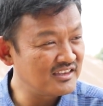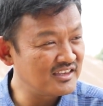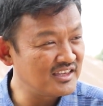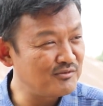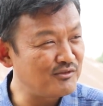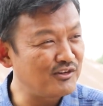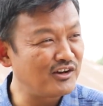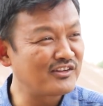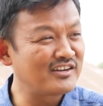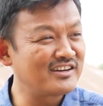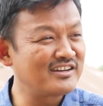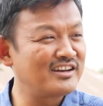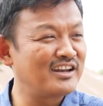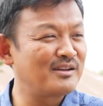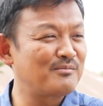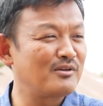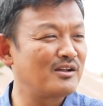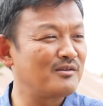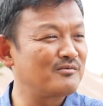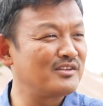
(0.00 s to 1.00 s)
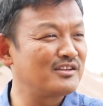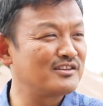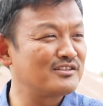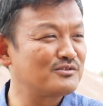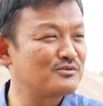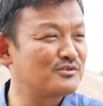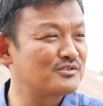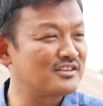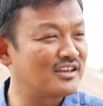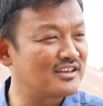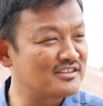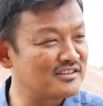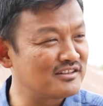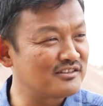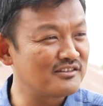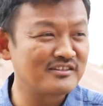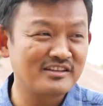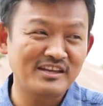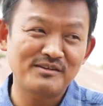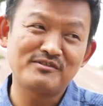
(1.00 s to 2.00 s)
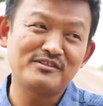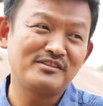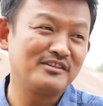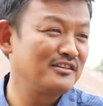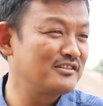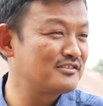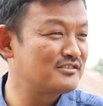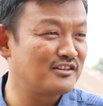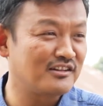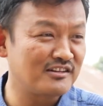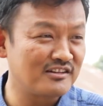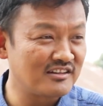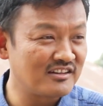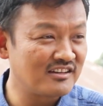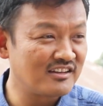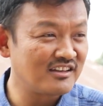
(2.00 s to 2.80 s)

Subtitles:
If already developed, there is no chance. Already everything is done.